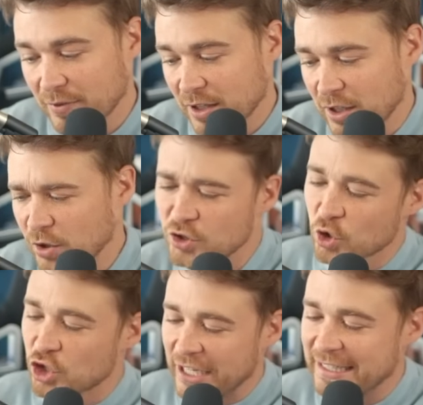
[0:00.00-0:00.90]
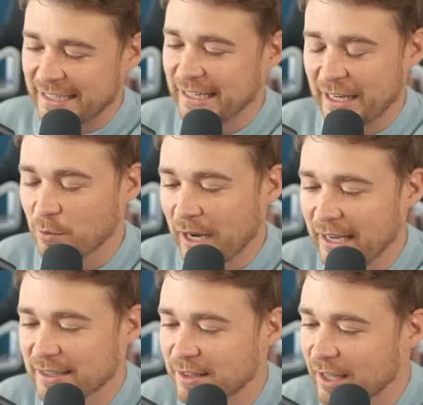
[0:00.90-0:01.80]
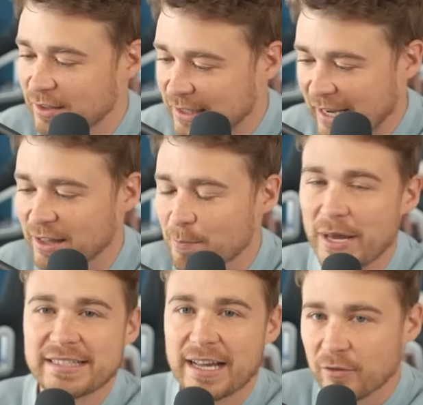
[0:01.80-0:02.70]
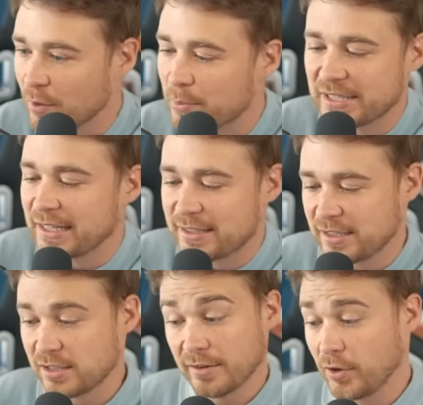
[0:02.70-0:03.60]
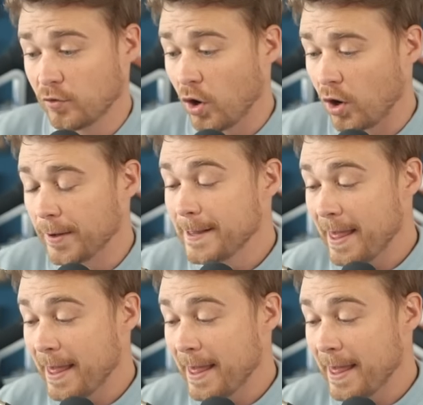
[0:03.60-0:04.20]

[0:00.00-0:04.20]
You know, it's not cheating in any way. It's like it's getting the best out of the percentages that you've got.